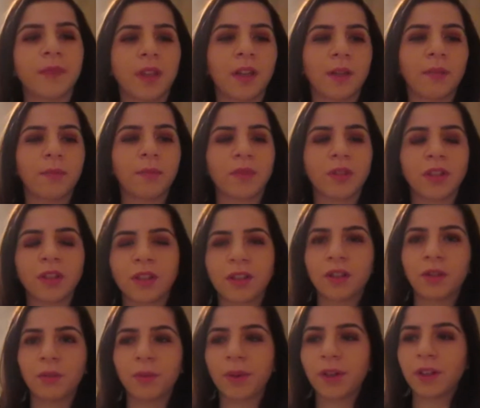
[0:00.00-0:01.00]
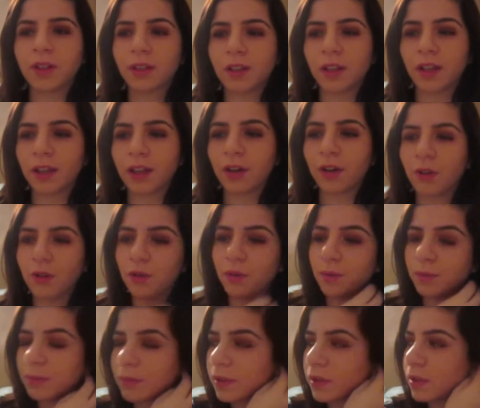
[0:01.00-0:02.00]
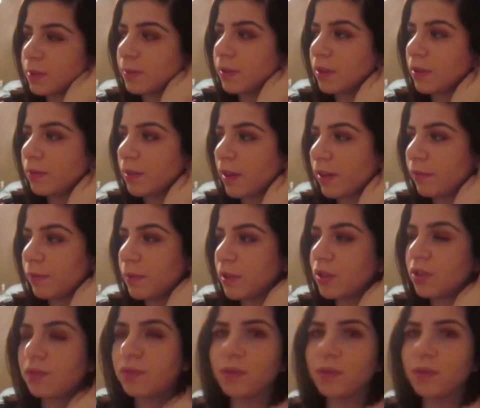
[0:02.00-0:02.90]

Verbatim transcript: I'm just gonna wait till I get home because we don't have much